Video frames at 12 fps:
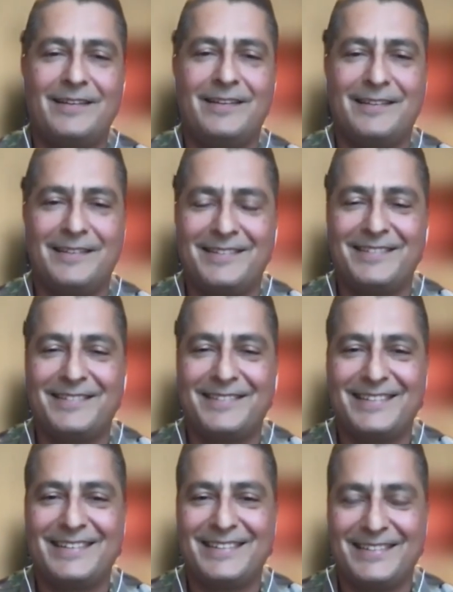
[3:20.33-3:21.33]

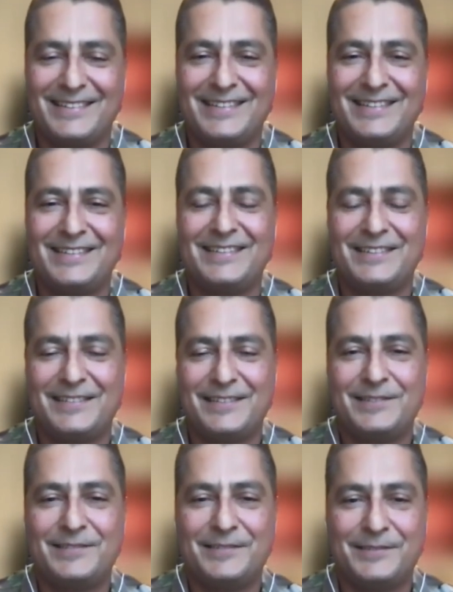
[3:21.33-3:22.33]

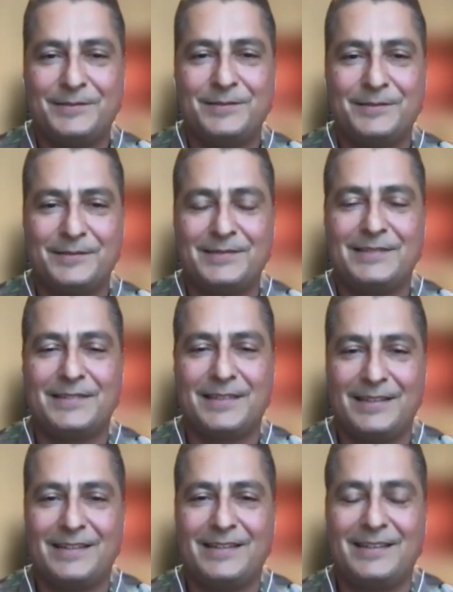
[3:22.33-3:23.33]

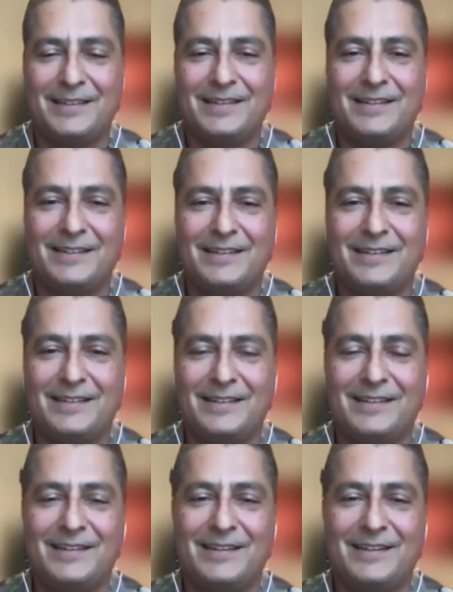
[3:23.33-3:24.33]

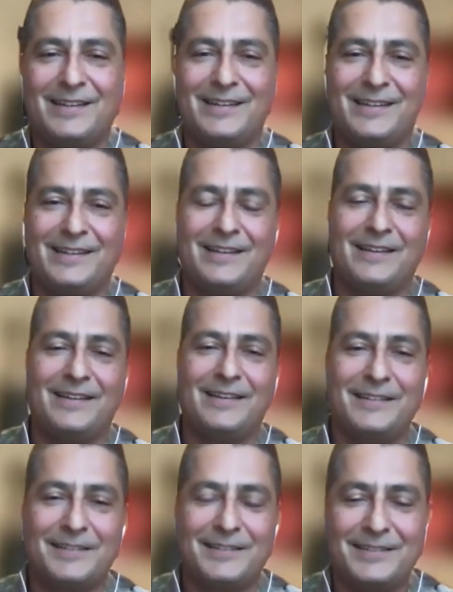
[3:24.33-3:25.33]

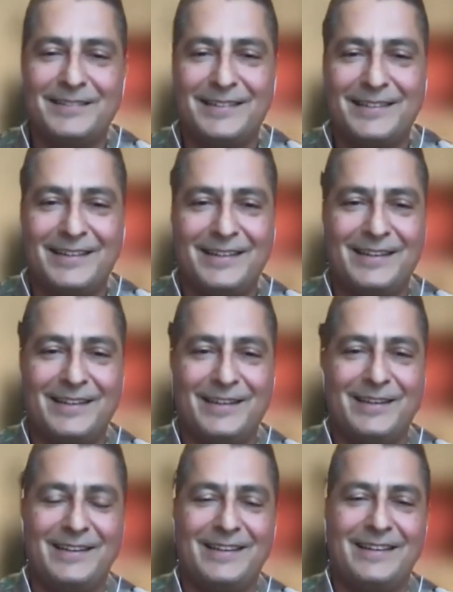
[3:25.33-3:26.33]

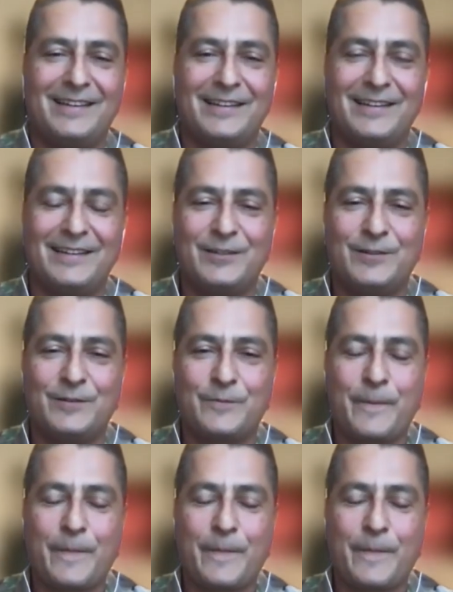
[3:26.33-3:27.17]
(not speaking)